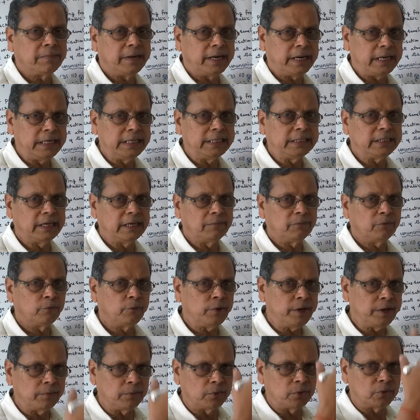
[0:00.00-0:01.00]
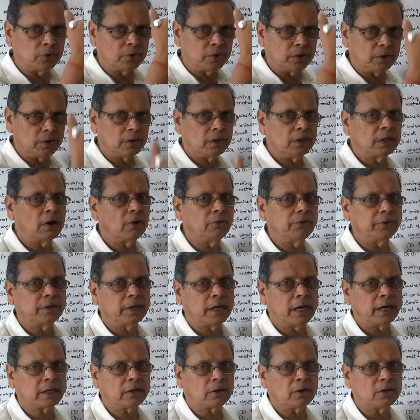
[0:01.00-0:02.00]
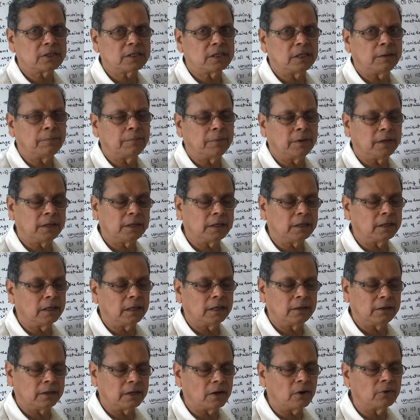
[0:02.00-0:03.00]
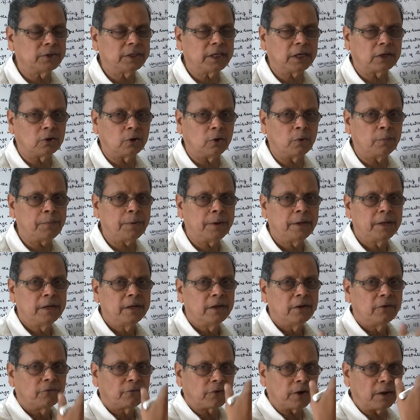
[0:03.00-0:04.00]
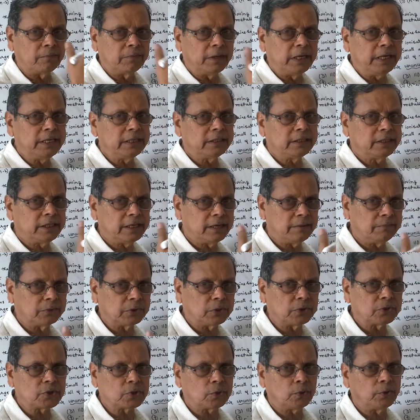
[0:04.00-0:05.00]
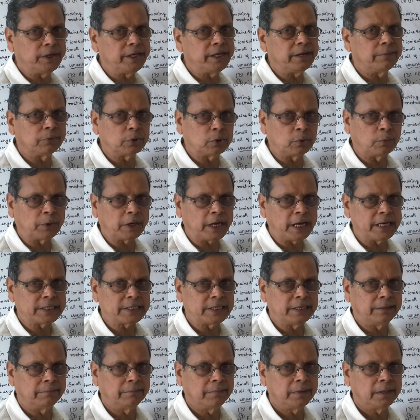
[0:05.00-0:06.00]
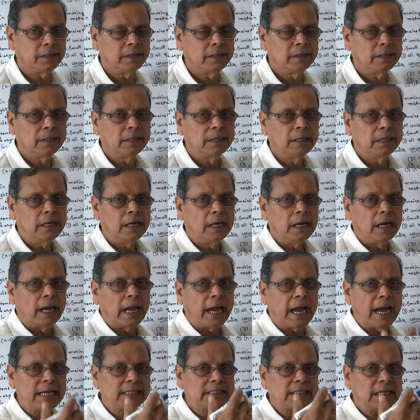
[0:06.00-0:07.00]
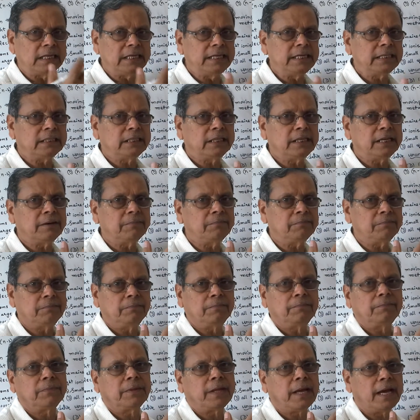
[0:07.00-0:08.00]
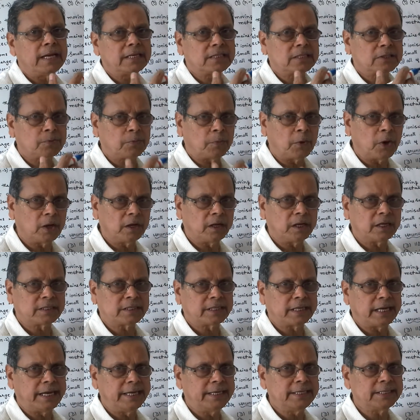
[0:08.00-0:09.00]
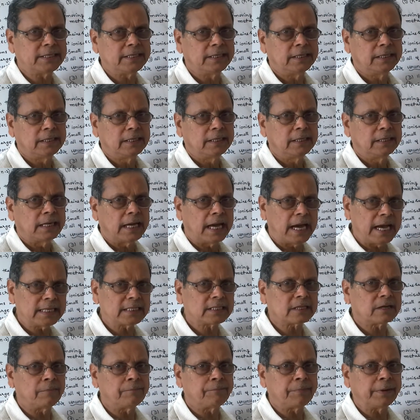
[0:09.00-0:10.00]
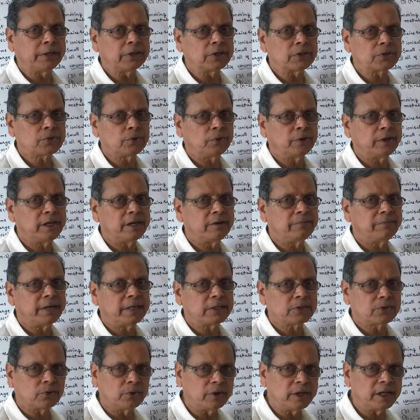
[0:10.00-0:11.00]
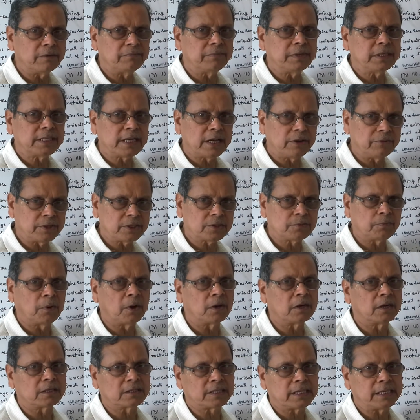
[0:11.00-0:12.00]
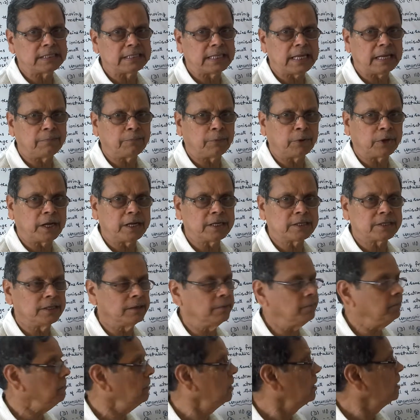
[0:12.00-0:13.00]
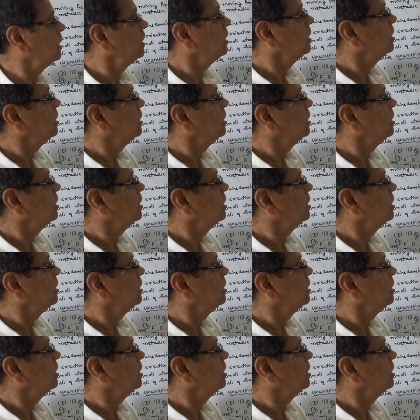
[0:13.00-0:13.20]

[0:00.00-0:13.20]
and lithium. We move down across the down the group from lithium to sodium to potassium. As lithium has smaller size as compared to sodium, and sodium is having smaller size than potassium,